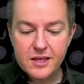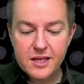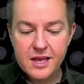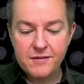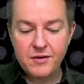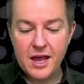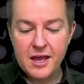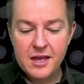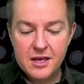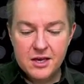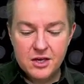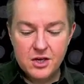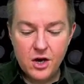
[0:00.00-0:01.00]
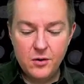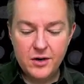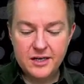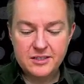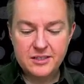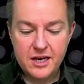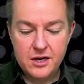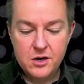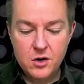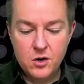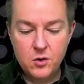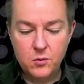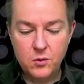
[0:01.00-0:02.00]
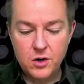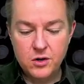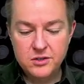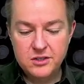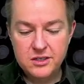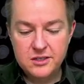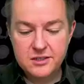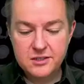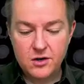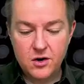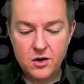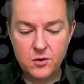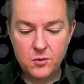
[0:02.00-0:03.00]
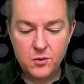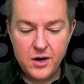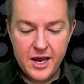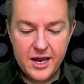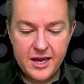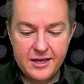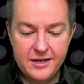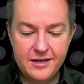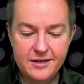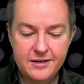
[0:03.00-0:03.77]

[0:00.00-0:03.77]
If I go and I say roses are red,